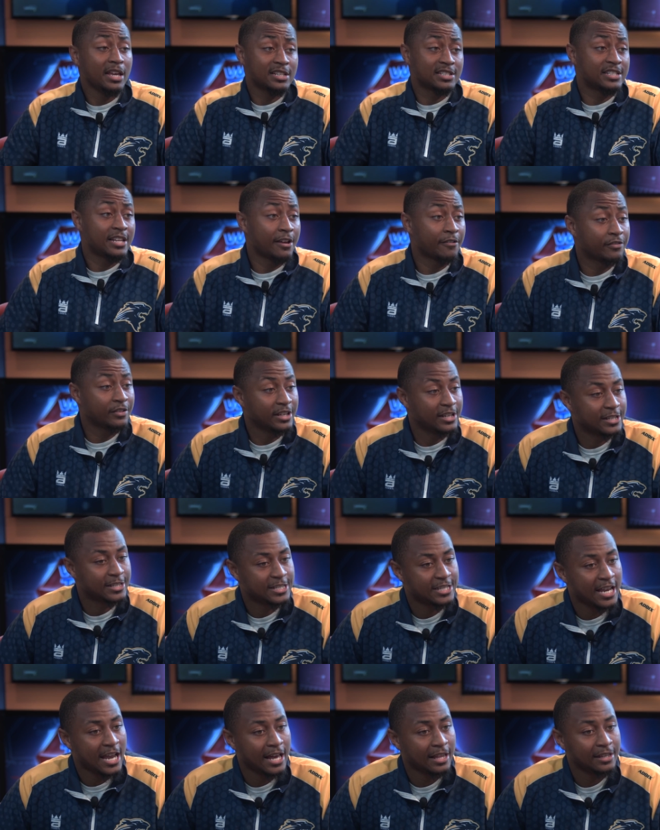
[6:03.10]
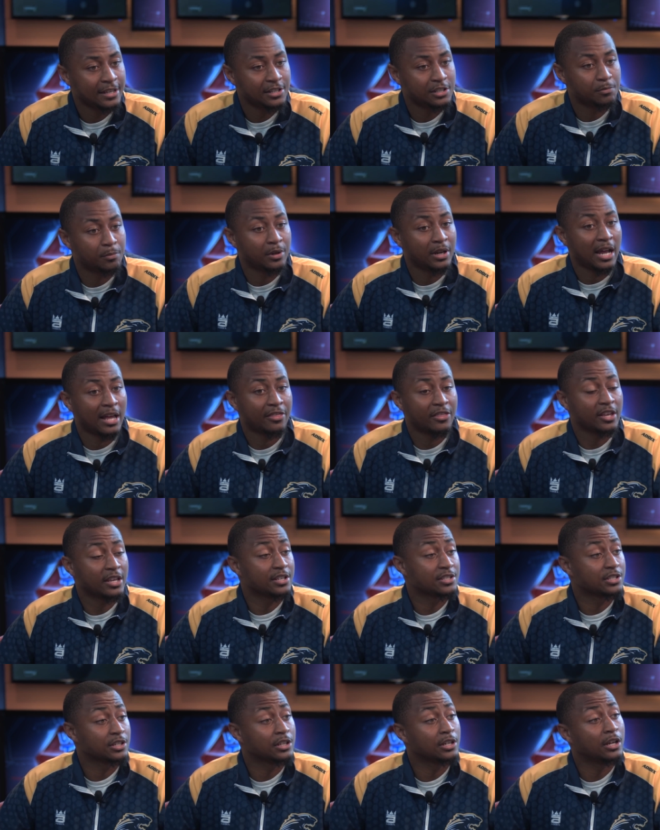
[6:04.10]
it's definitely a challenge, but I think
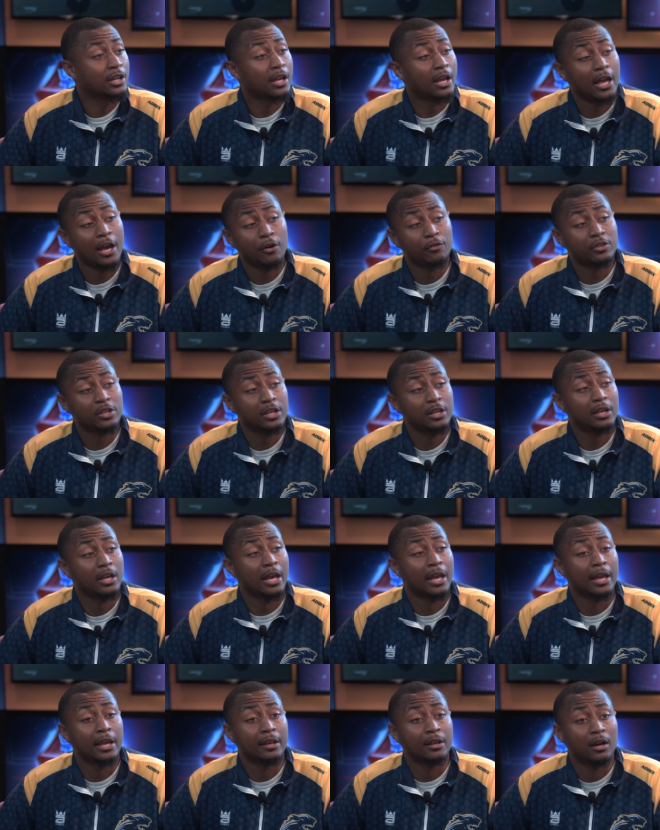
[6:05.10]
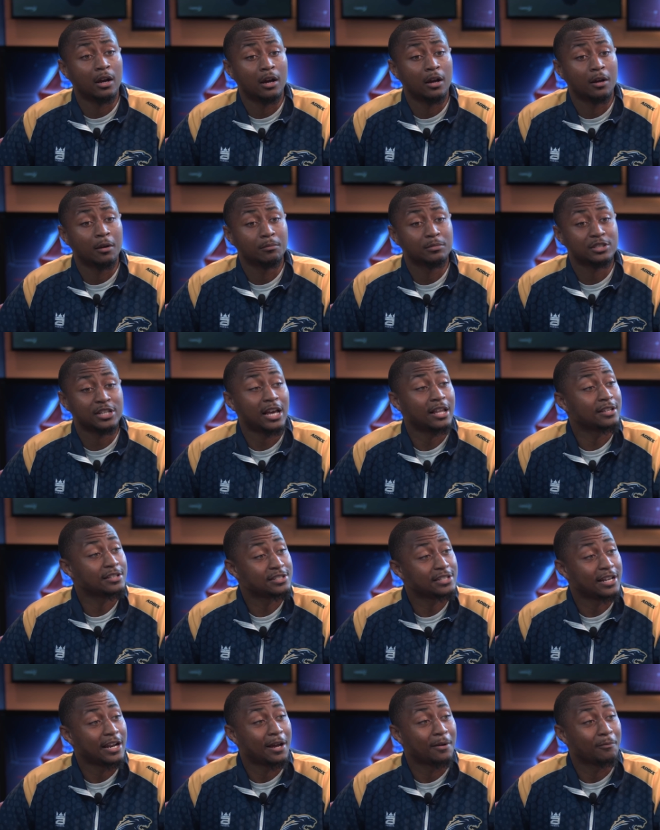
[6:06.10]
it's a good, healthy, and um, challenge
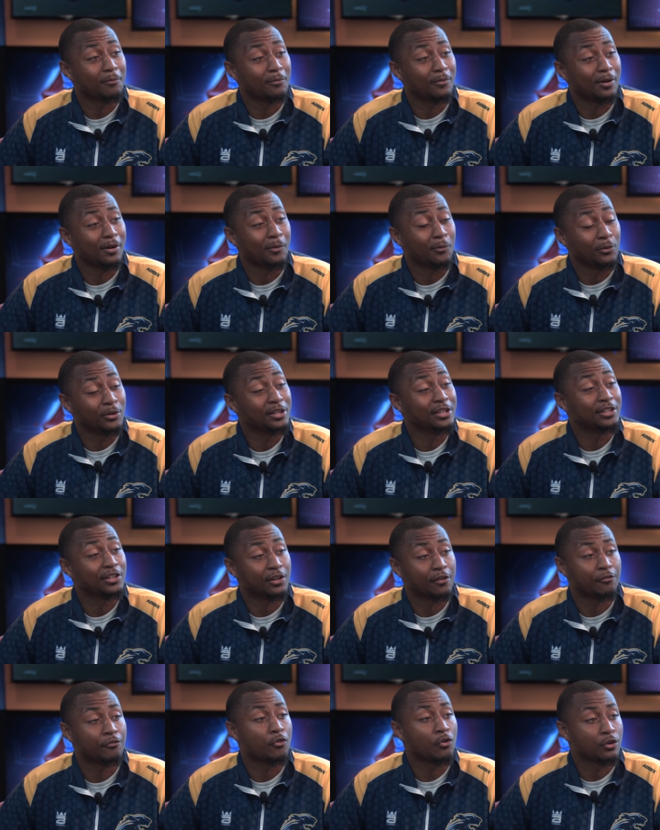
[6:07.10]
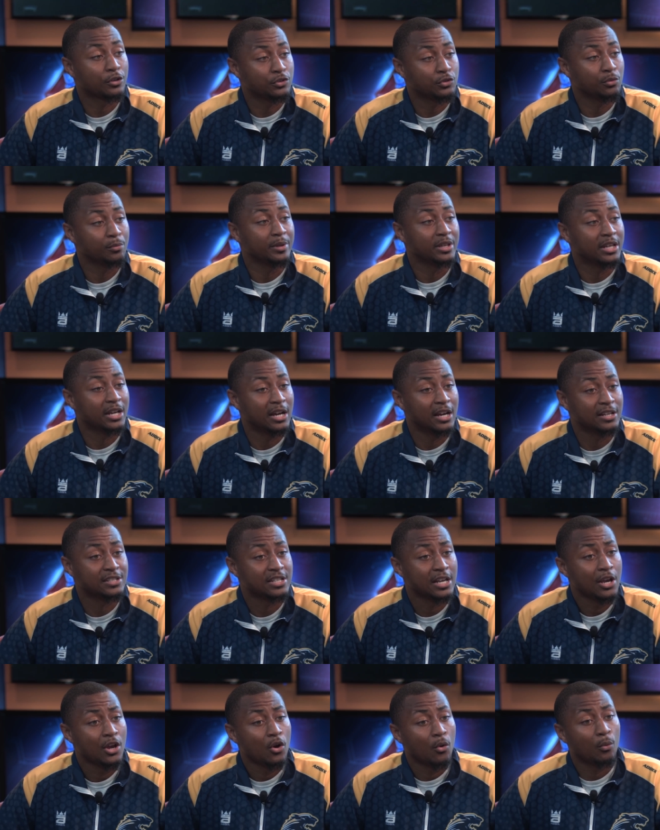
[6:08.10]
that I'm really looking forward to because
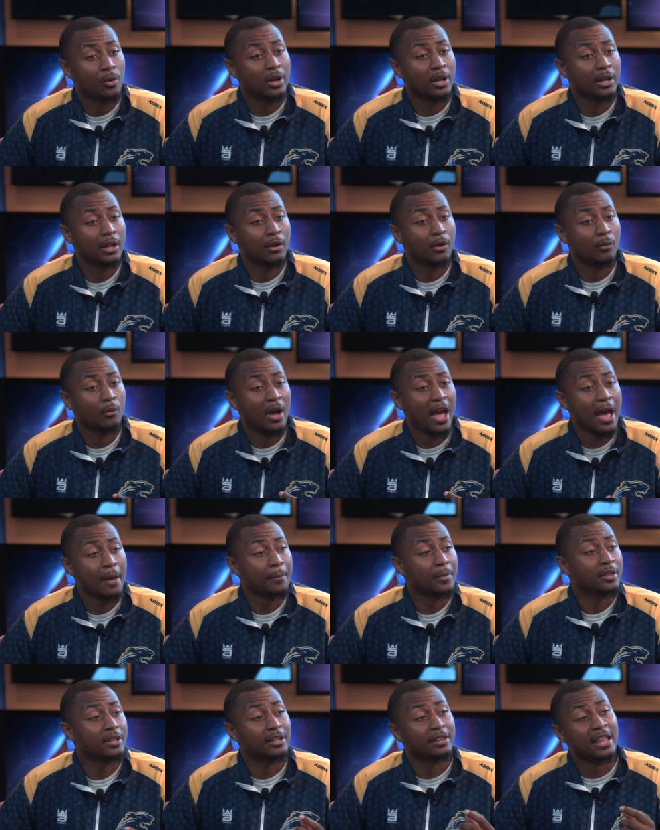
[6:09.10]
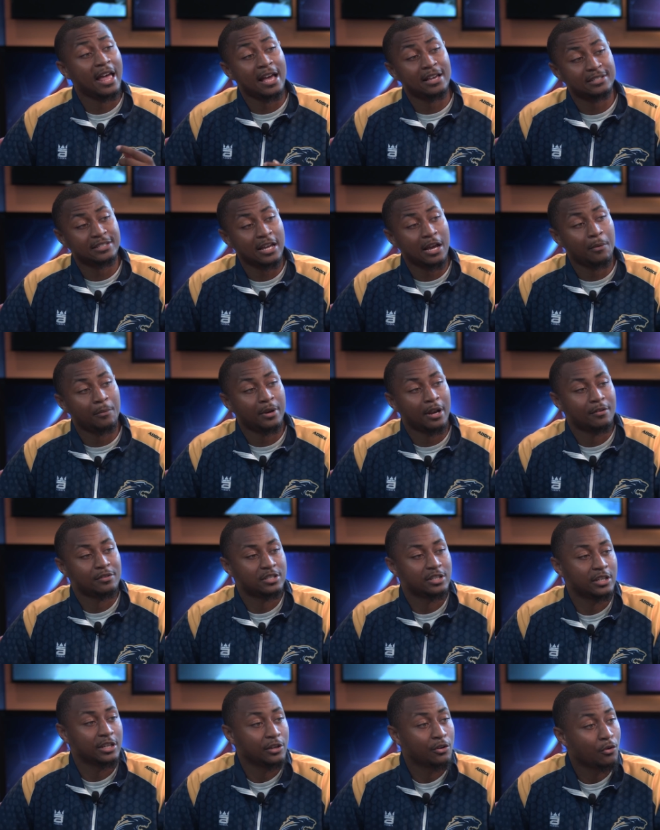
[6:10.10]
what happened the last time when I was
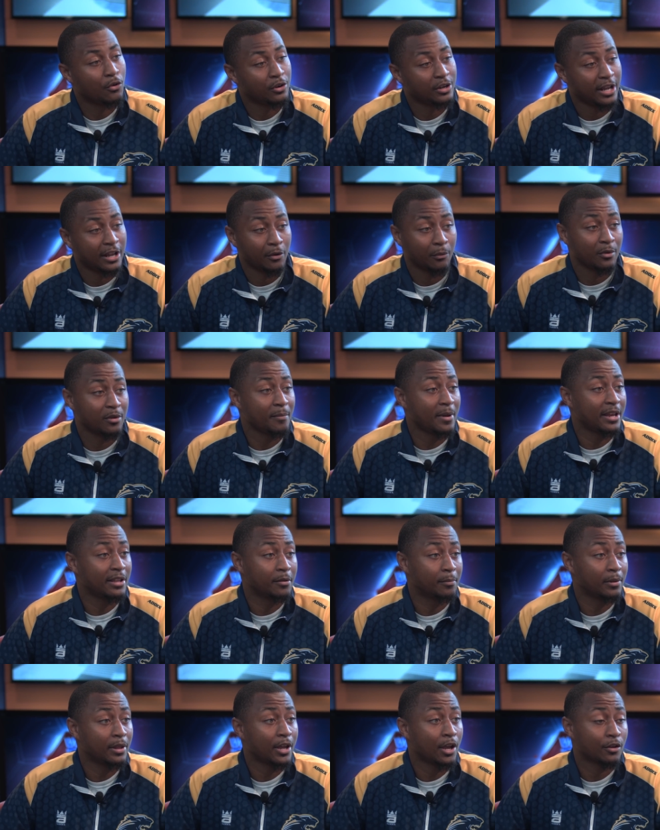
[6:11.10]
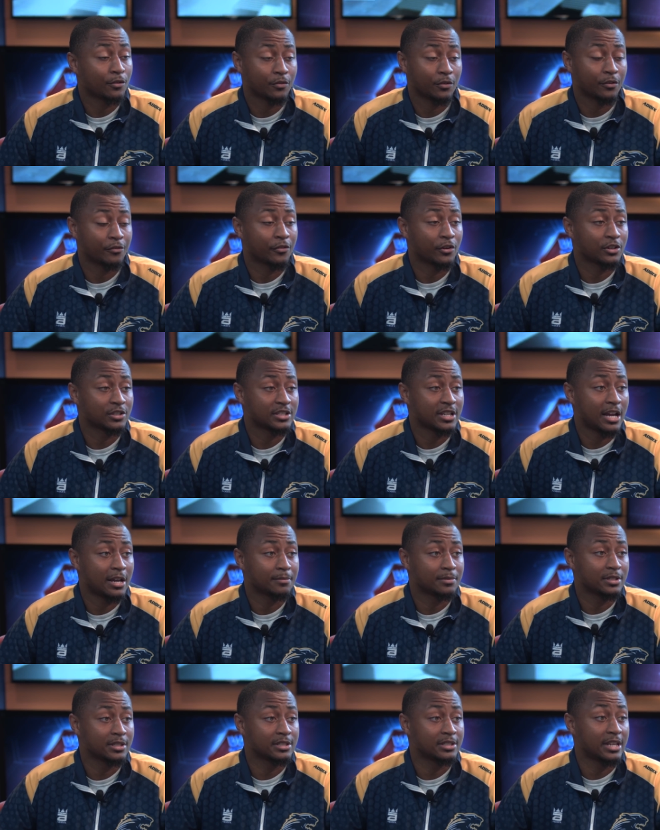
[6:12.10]
a D coordinator, we made the playoffs for the first time
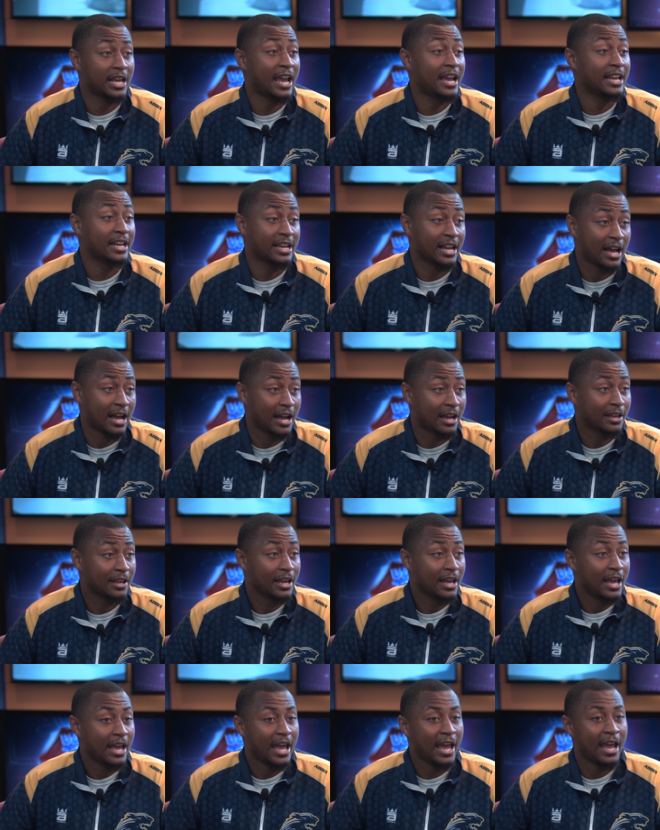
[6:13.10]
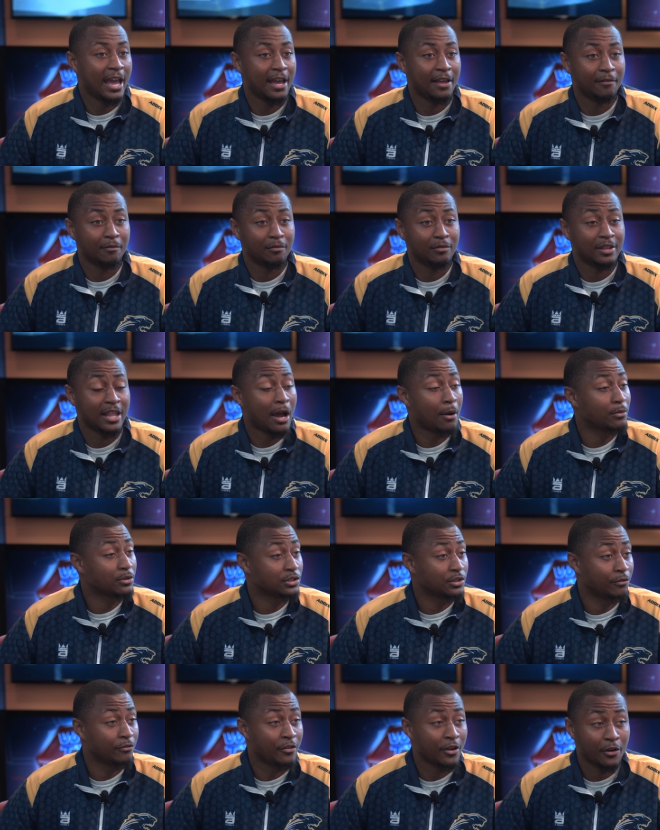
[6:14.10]
since '89, mm -hmm. and that was
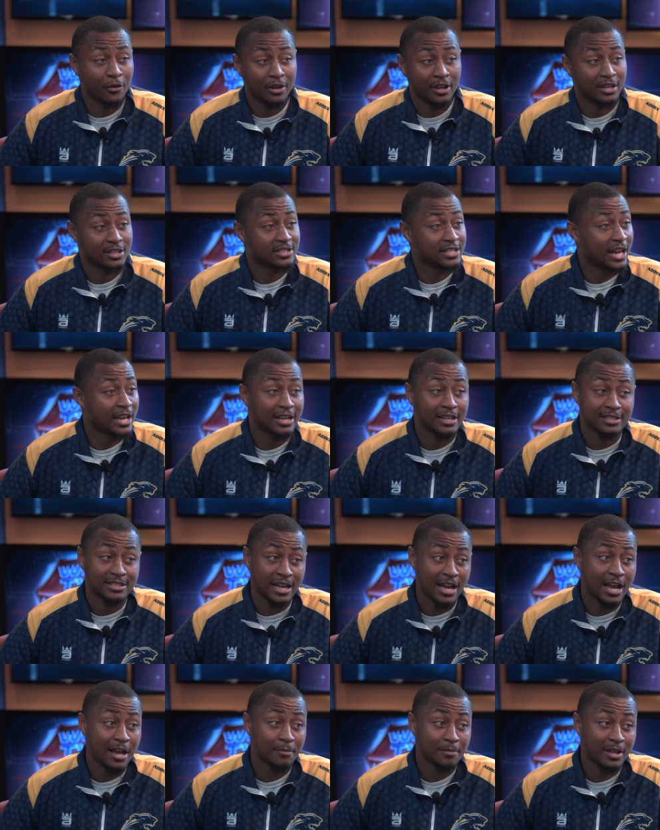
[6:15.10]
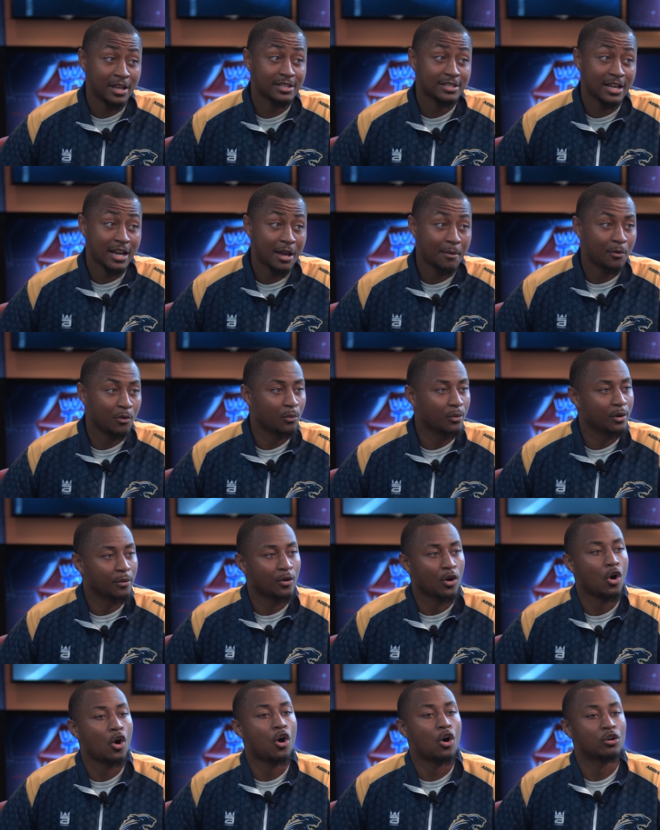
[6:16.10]
a very exciting time that time, and we
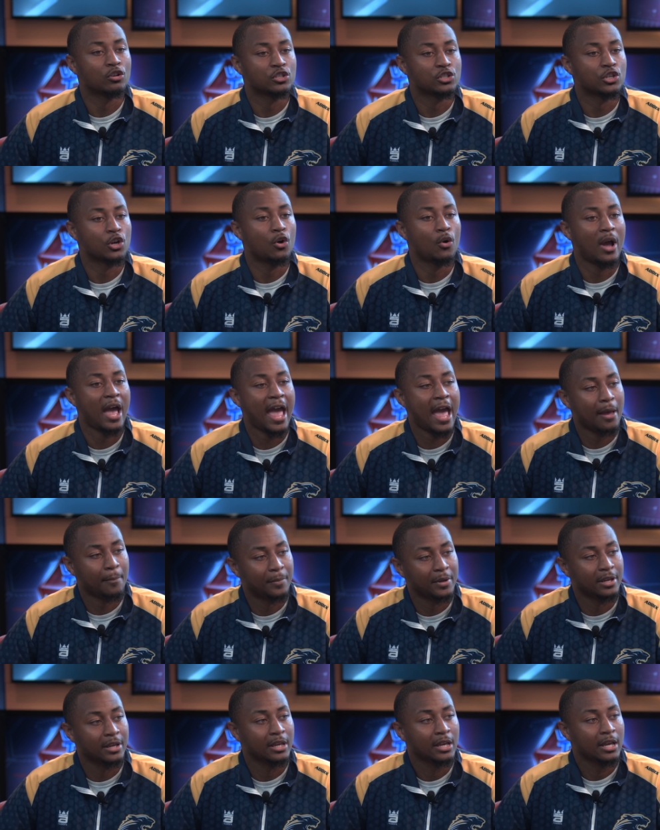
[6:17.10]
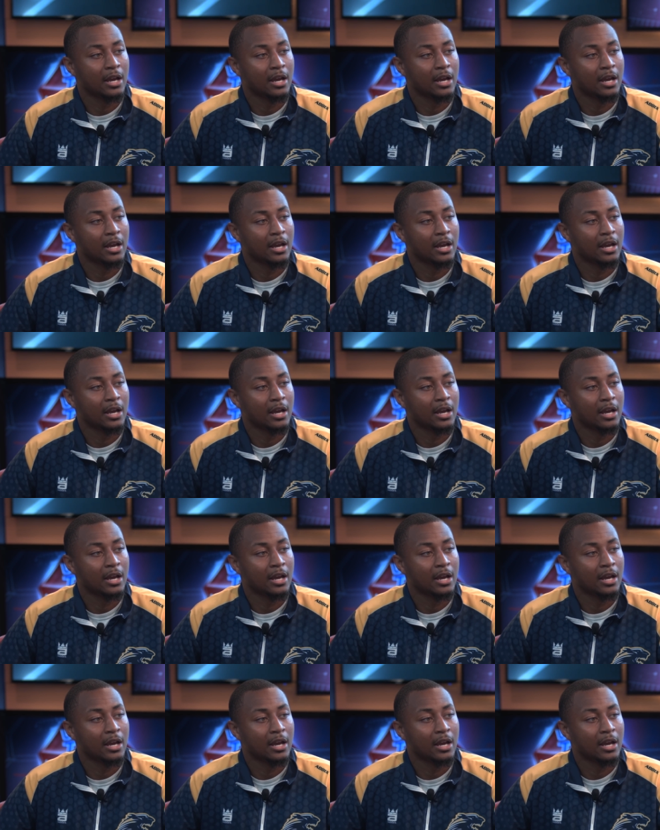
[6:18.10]
were all so happy